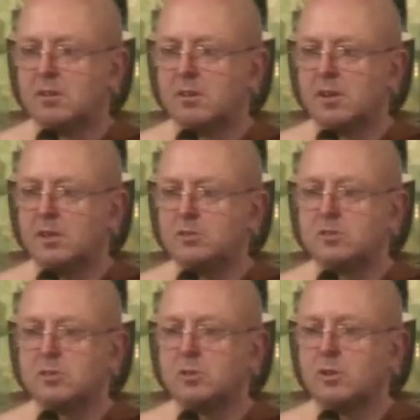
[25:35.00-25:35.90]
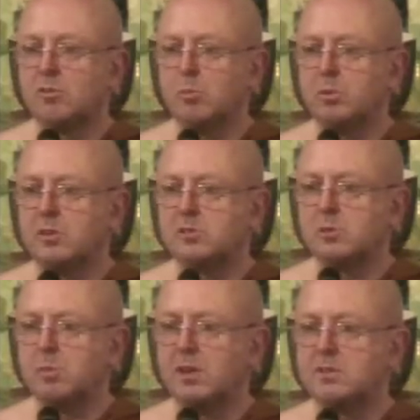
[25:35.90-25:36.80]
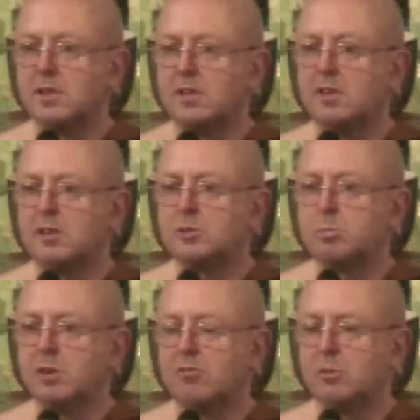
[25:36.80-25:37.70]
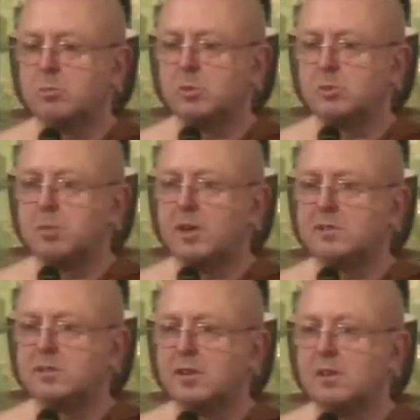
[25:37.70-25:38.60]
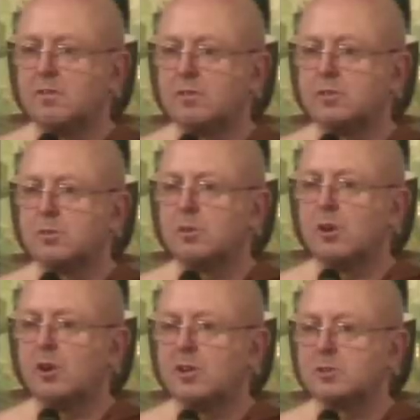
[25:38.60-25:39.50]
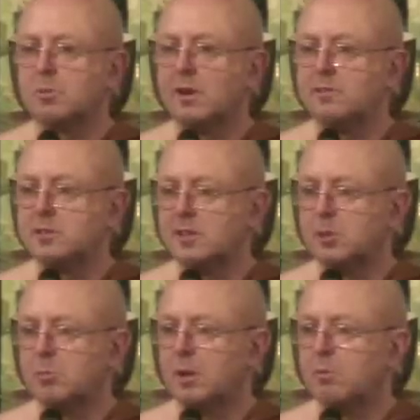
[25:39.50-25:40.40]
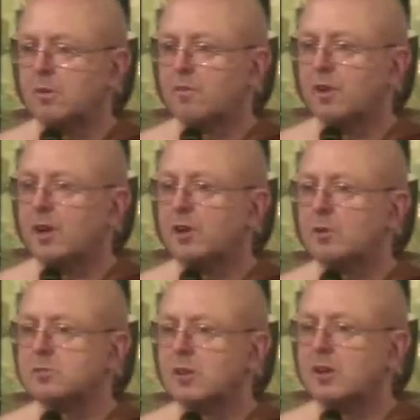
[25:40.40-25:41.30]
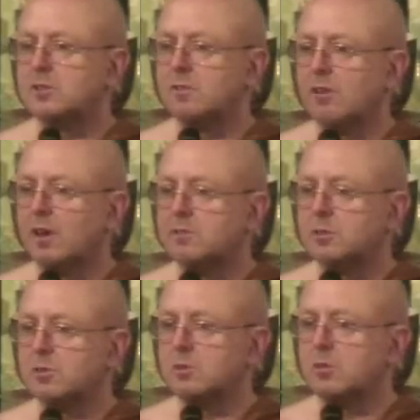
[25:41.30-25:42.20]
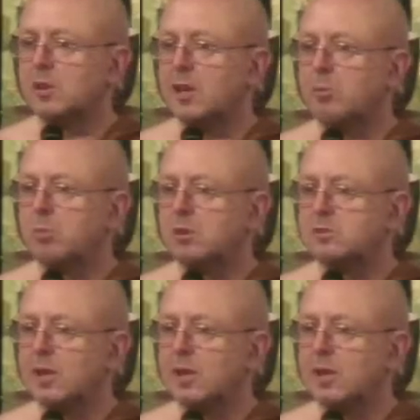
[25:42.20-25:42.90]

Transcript: He was just an ordinary person meditating in his bedroom, but he was meditating for too long, and his wife checked him up, could find no signs of life, so called the ambulance.